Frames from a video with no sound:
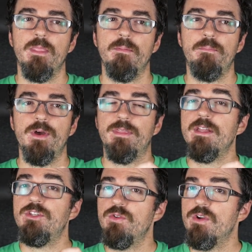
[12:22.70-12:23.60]
but they
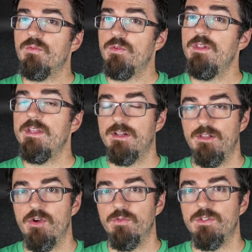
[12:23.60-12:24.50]
do get really
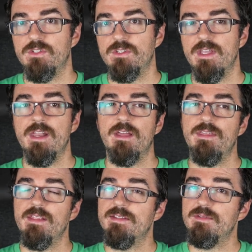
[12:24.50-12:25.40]
close, and I
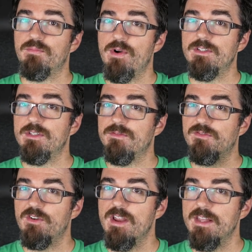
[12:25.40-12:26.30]
think that's impressive
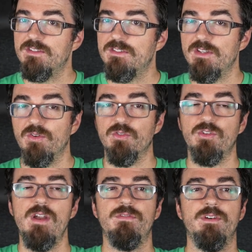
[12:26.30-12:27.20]
for a single
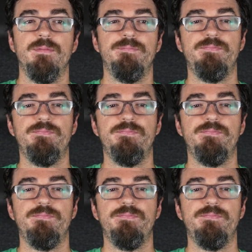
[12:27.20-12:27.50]
driver.